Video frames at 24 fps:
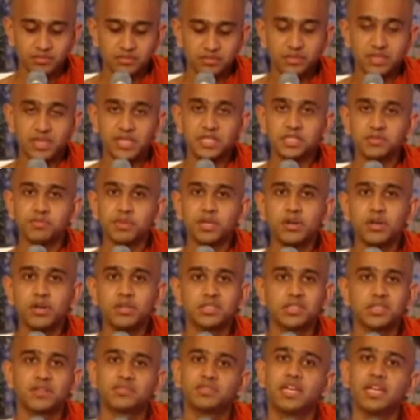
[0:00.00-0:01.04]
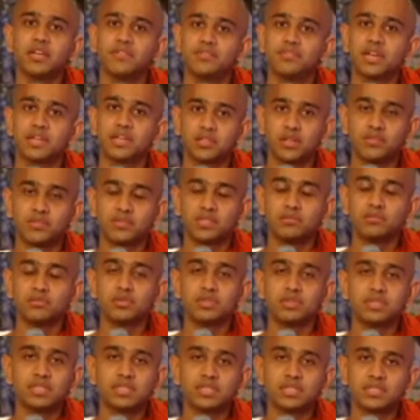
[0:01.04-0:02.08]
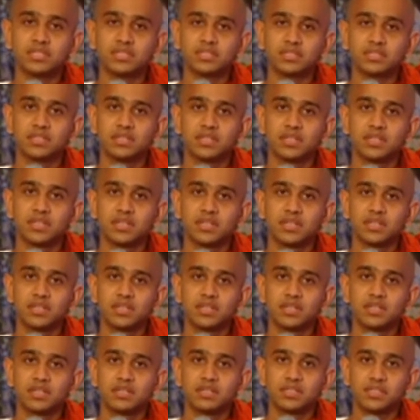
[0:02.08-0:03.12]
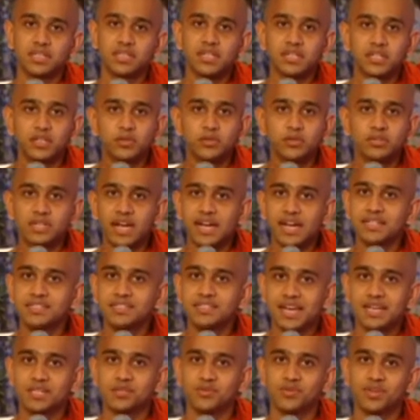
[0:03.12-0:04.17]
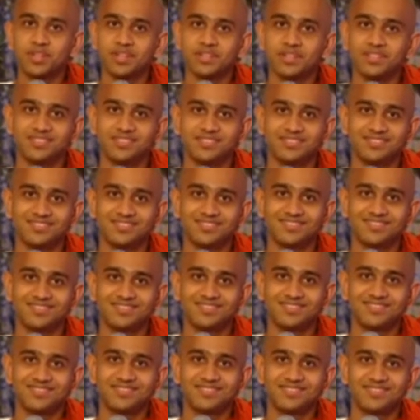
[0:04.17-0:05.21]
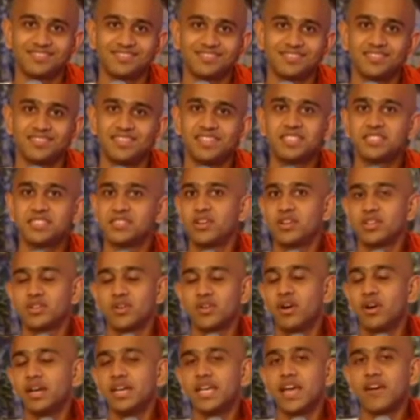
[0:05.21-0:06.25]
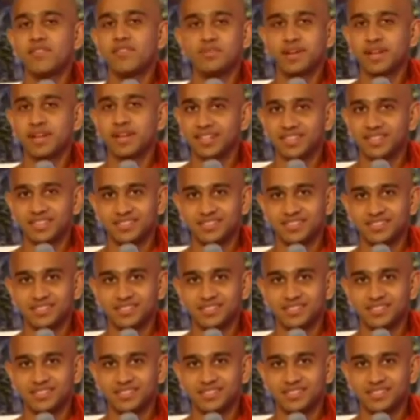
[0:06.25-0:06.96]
it's because of the effect of the Buddha's 32 signs as well. It's not only our merit.